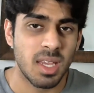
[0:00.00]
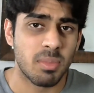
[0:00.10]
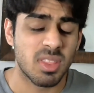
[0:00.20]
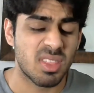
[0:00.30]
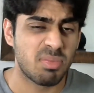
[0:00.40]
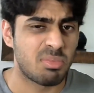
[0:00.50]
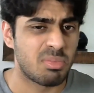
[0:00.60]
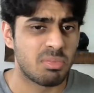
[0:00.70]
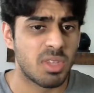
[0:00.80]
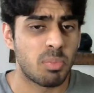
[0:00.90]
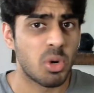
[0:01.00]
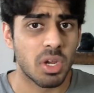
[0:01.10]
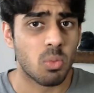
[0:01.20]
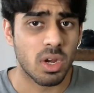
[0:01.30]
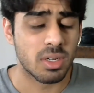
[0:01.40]
but they're
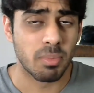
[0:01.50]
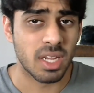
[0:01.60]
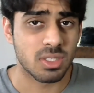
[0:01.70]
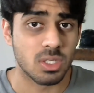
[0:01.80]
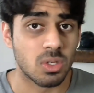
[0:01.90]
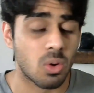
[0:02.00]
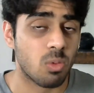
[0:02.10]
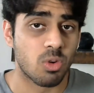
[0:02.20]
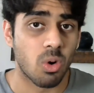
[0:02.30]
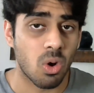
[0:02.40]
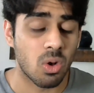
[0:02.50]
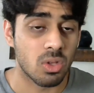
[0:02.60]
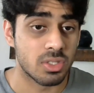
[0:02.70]
pretty one-dimensional overall,